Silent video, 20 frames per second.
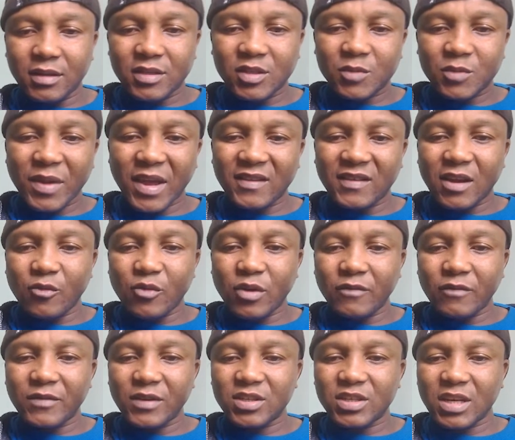Space. I don't
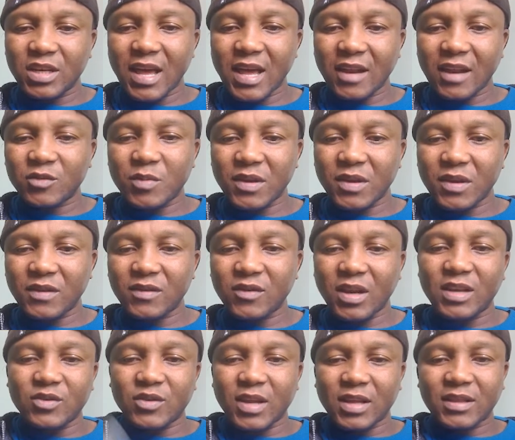want to finish a lot of space.
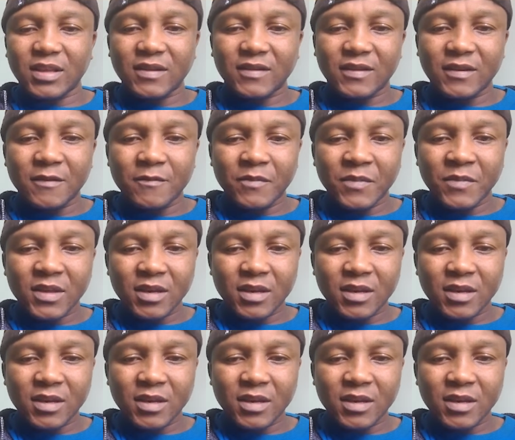Okay, let's do like this.